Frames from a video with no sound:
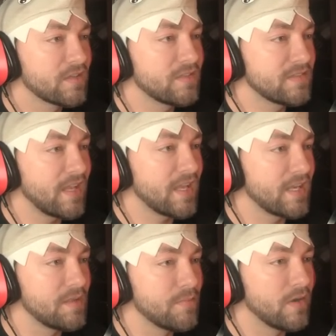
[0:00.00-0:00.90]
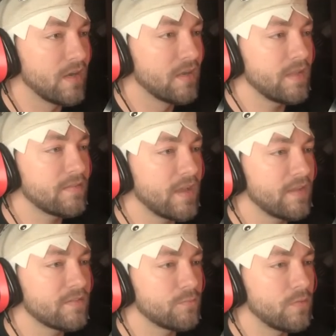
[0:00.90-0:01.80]
couldn't take anymore. These
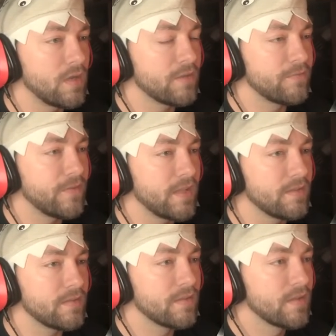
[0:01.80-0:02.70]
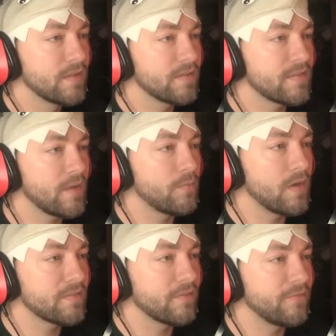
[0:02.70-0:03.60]
guys wanna fight. This guy
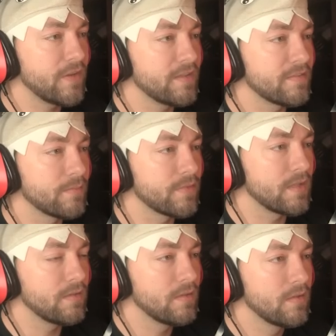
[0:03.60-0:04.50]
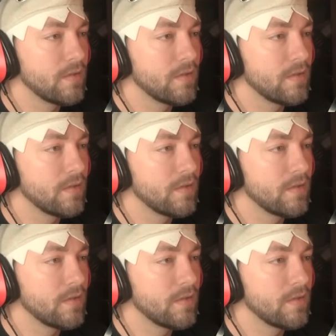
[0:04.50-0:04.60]
wants to fight something.